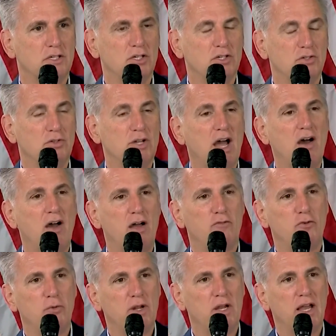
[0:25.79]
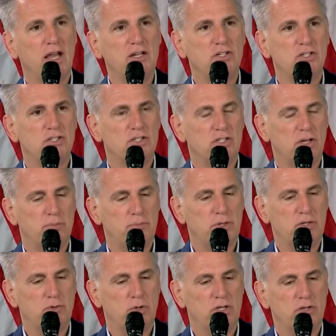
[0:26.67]
You now have a relationship
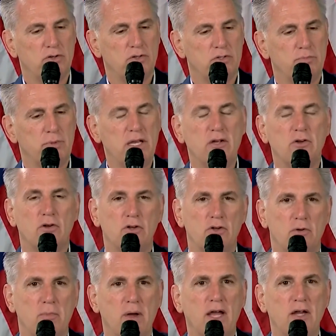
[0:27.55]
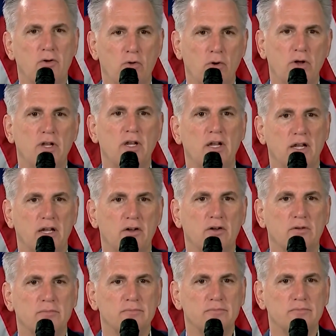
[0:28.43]
between your speaker and your minority
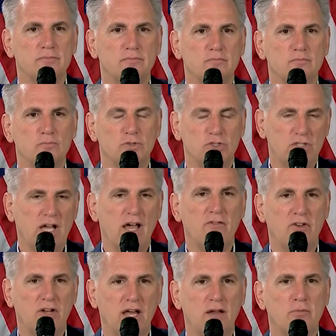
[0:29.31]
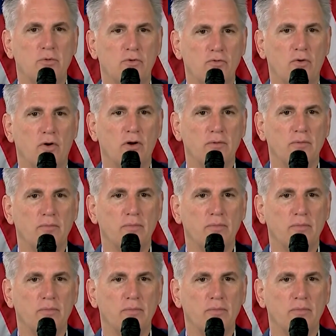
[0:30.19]
leader, which you haven't had before.